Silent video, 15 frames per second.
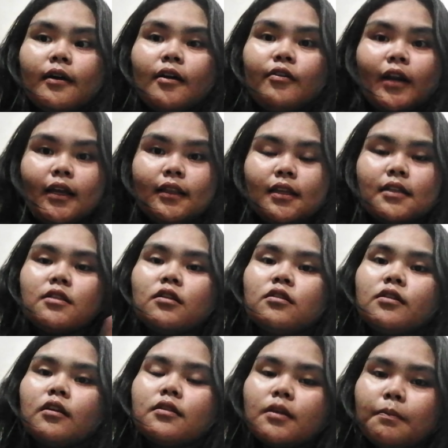right? It is a
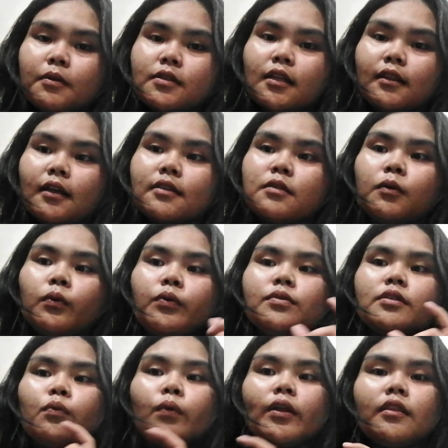simple syntax. But when we
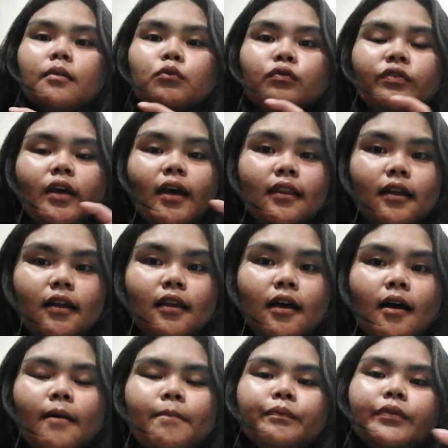say when the movie ended,
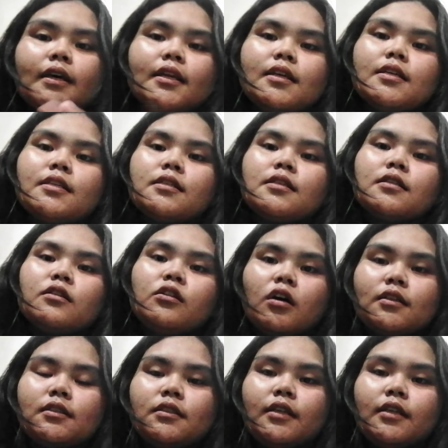it is not